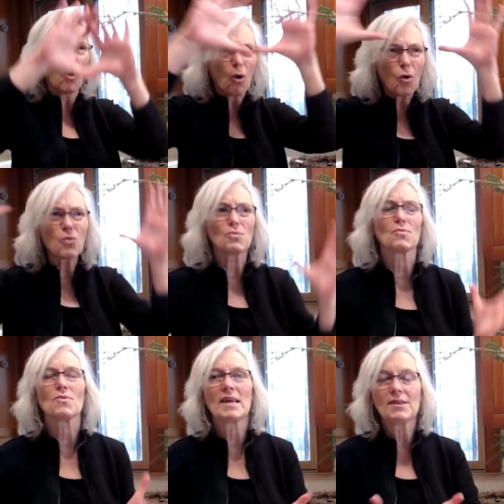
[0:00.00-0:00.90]
a
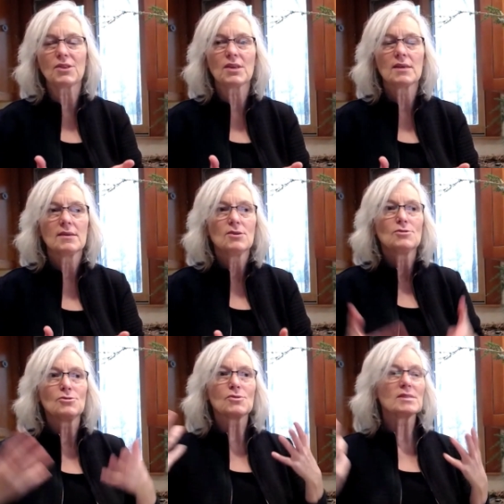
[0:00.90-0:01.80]
whole wreath,
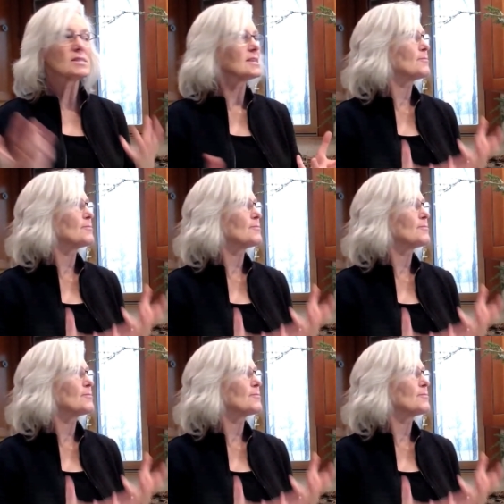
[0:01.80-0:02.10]
you can